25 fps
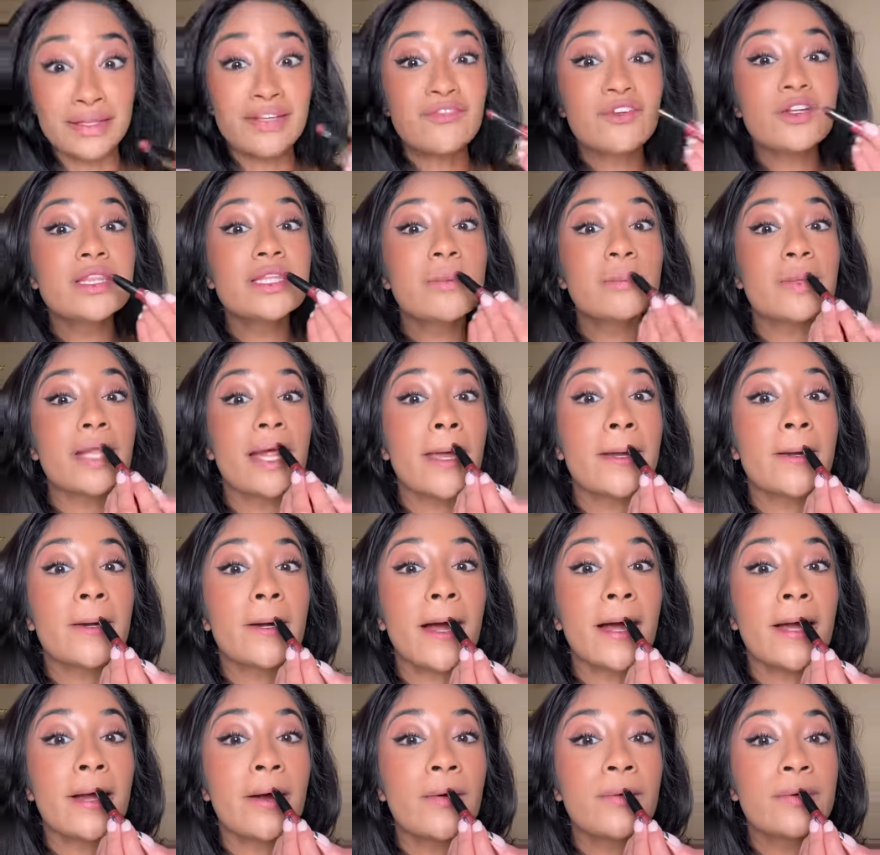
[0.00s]
for lip
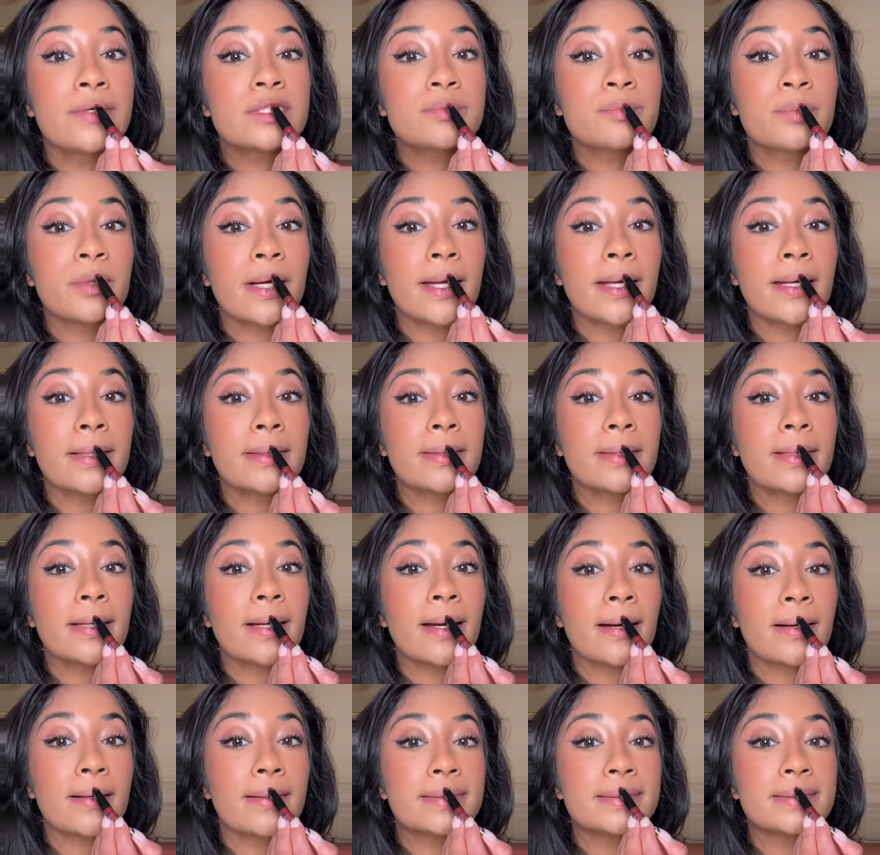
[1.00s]
liner, I always bring the
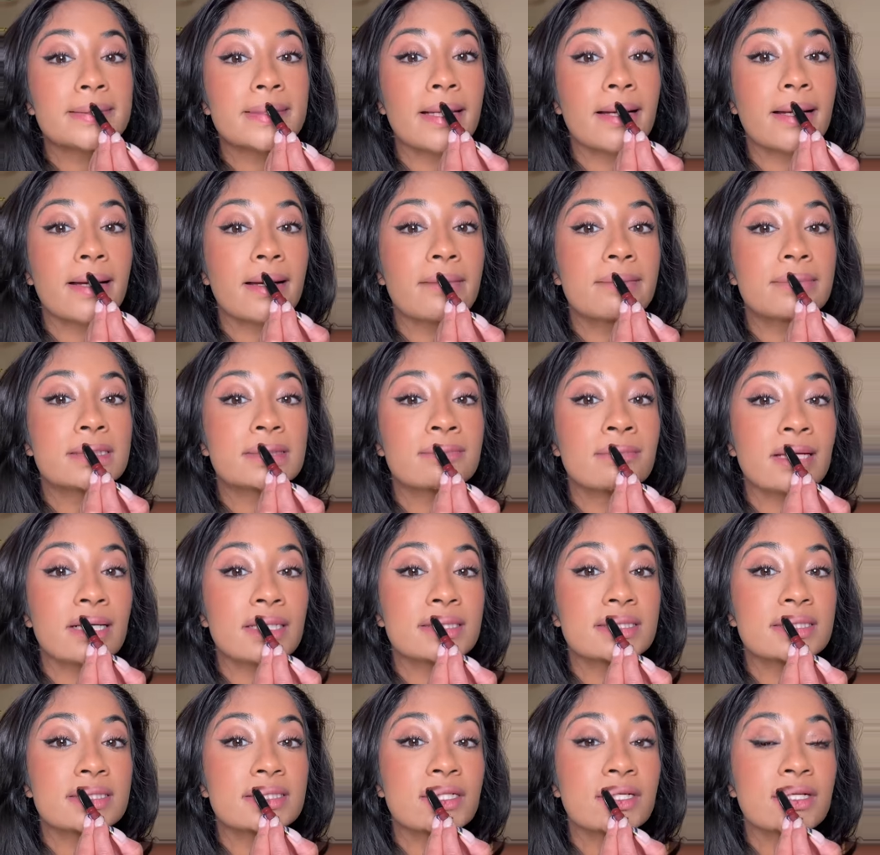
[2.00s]
House Labs
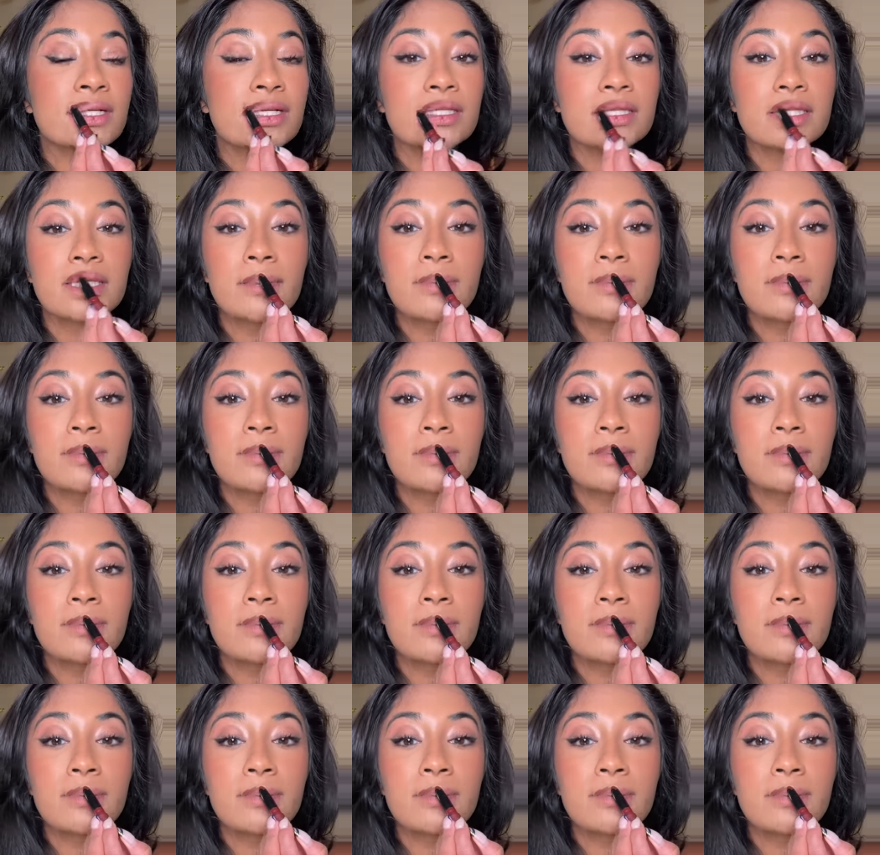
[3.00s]
Monster Lip